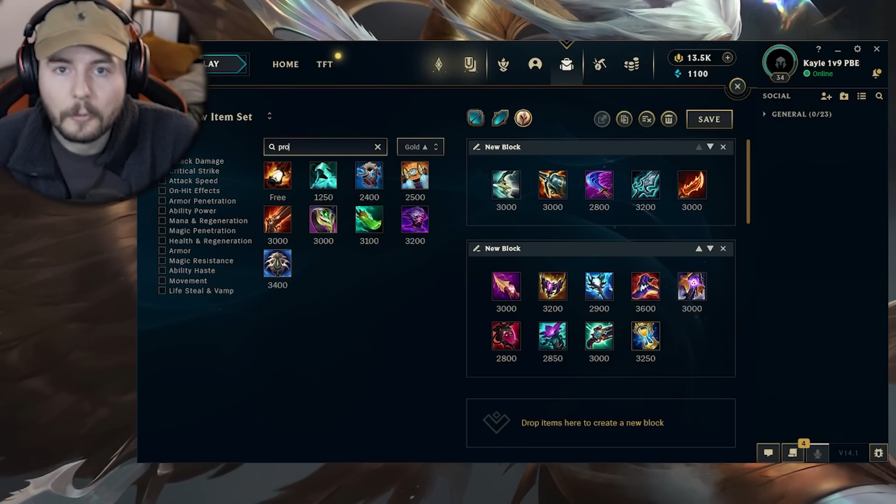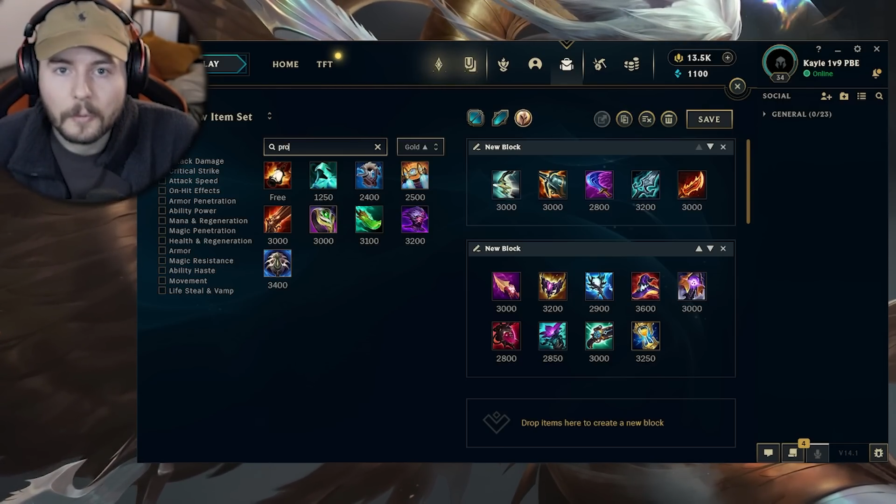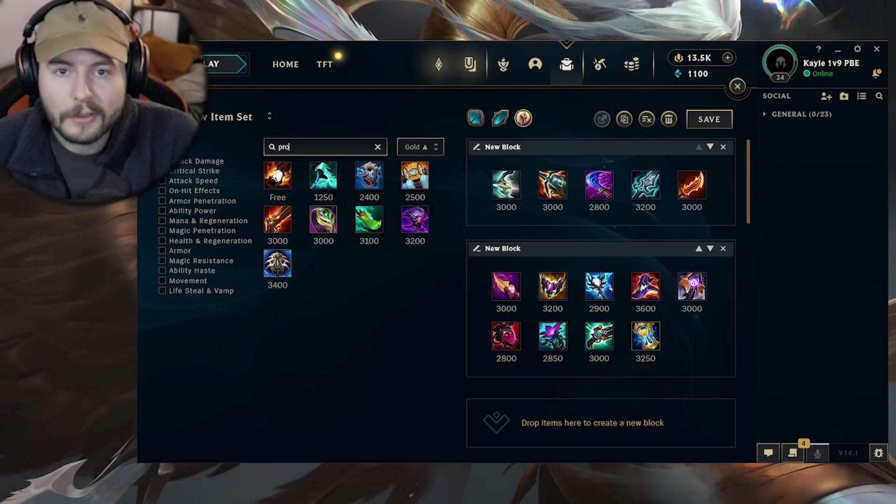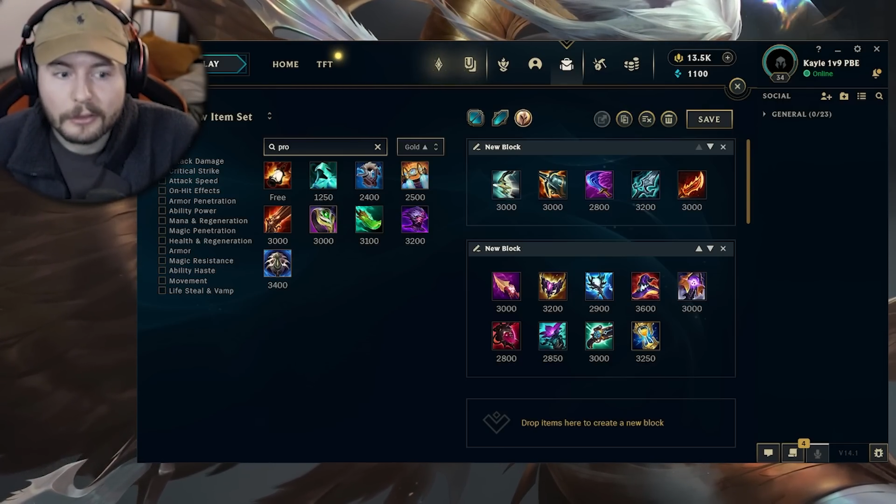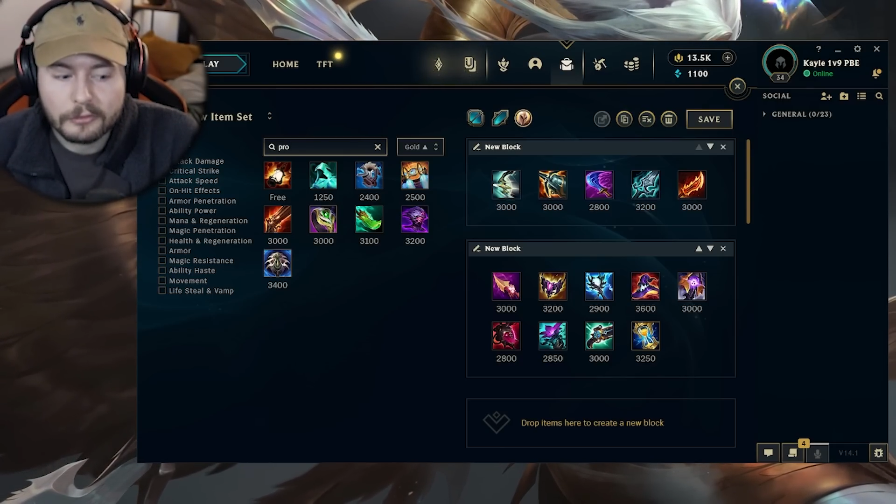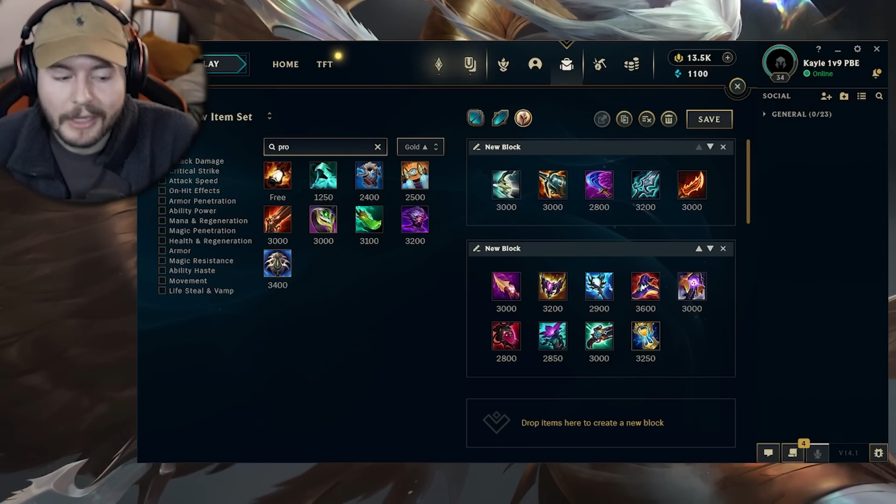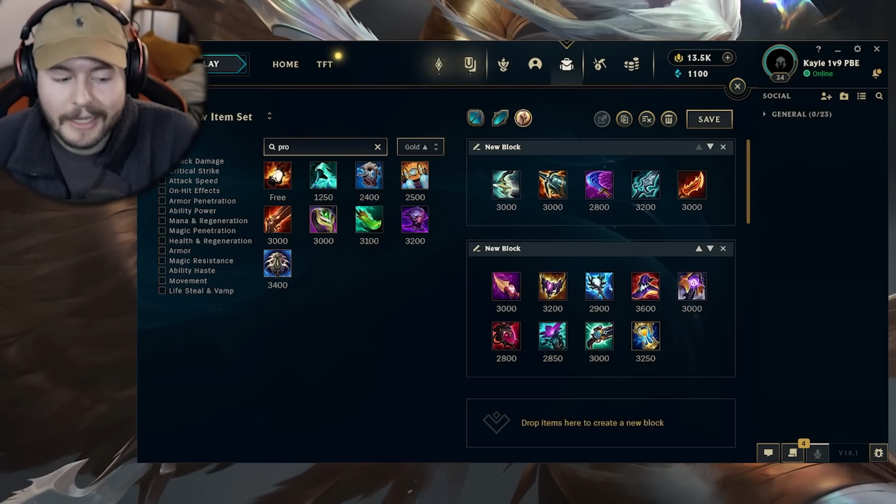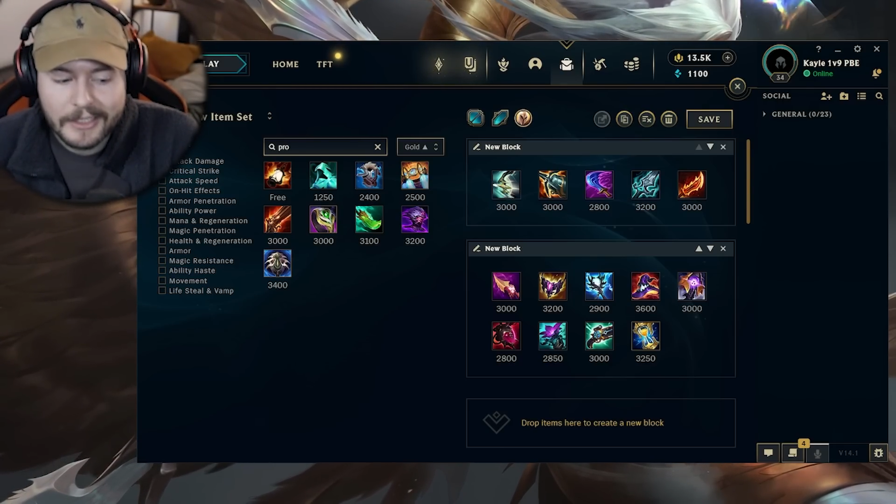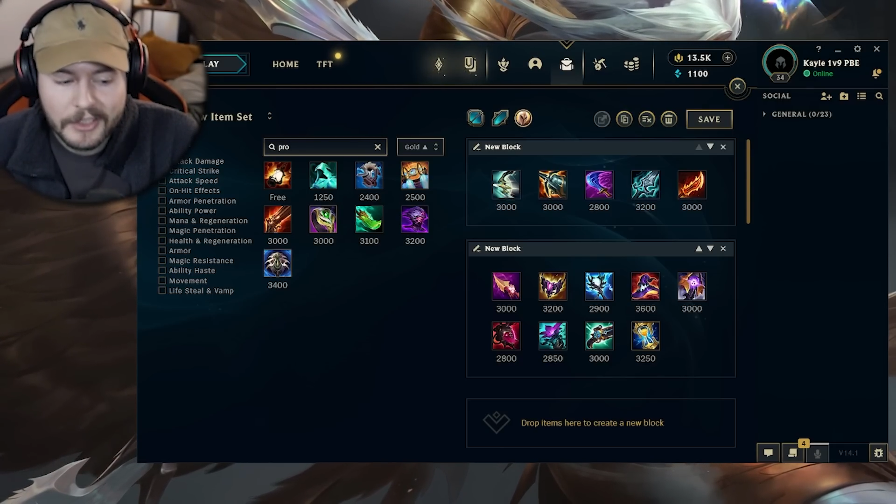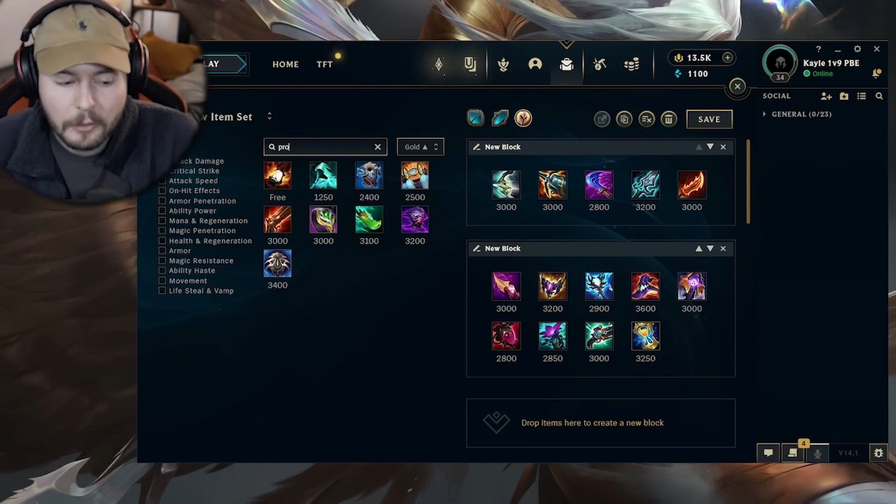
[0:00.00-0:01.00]
will
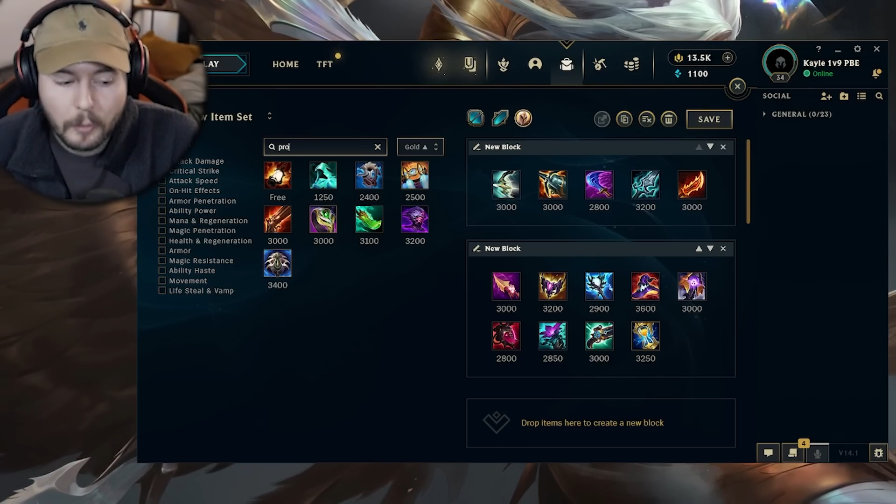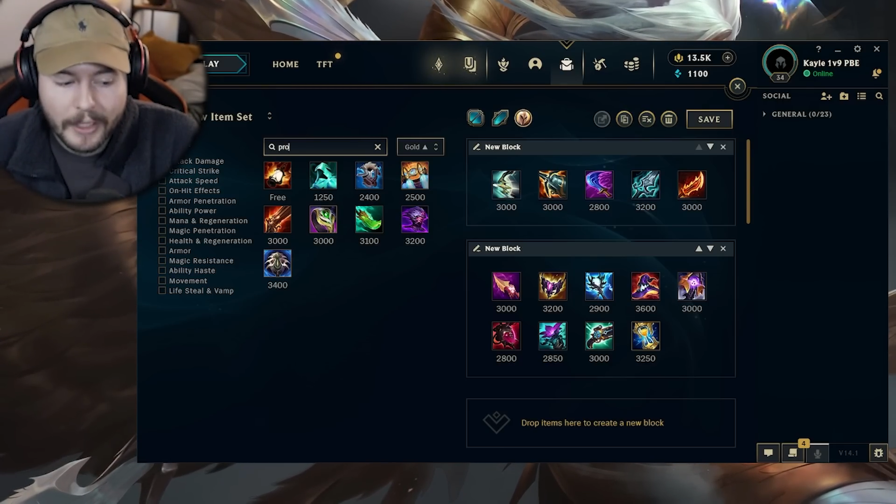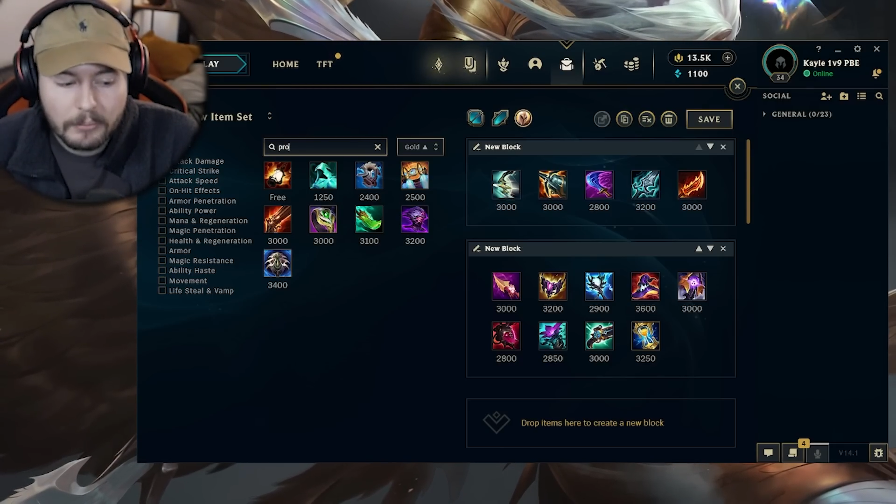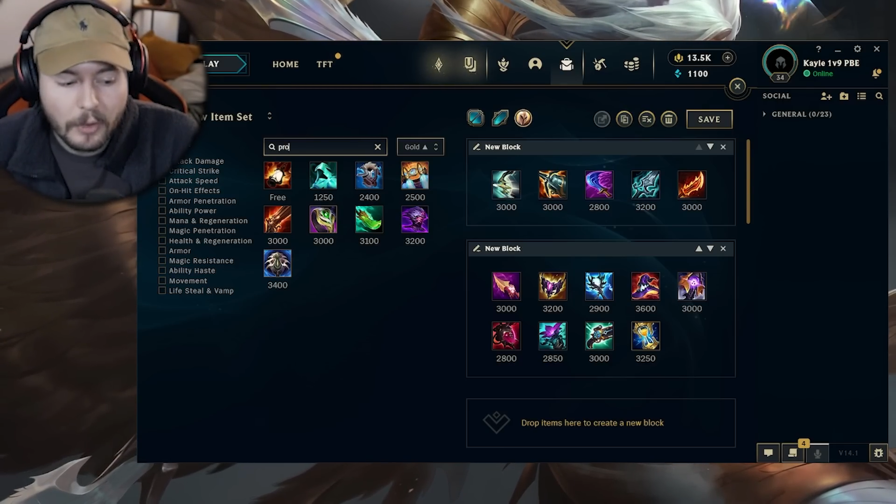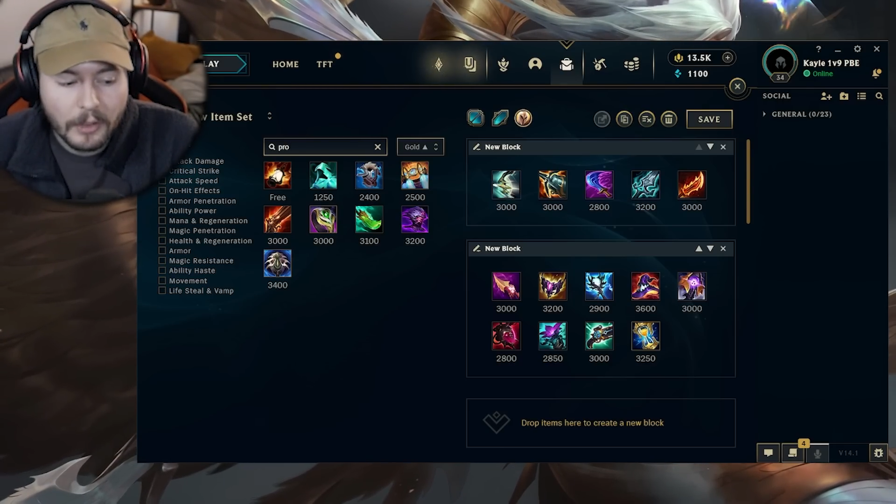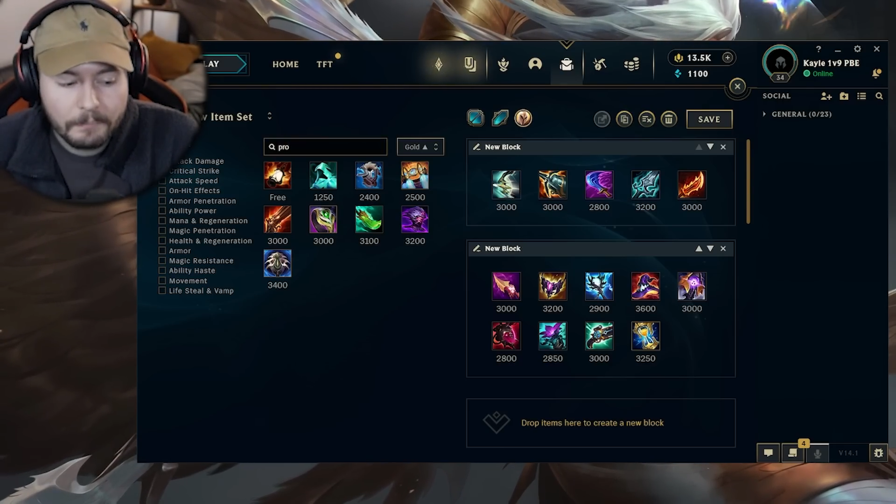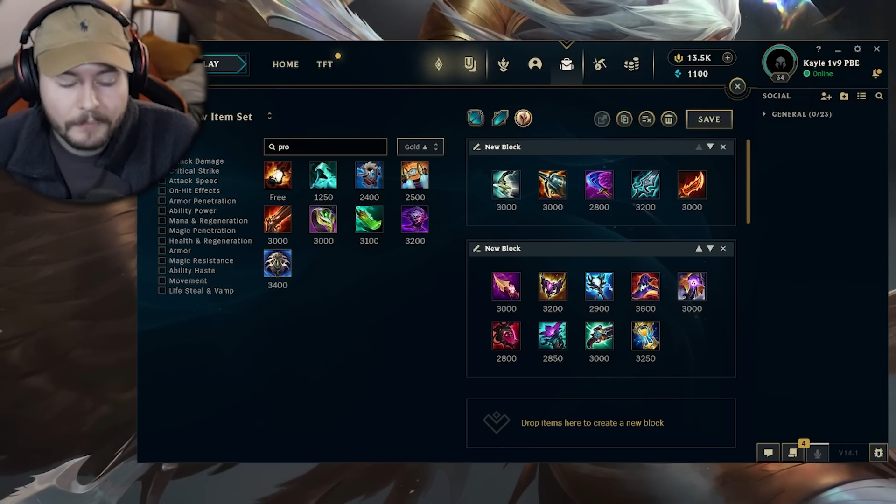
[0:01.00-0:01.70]
rise way more.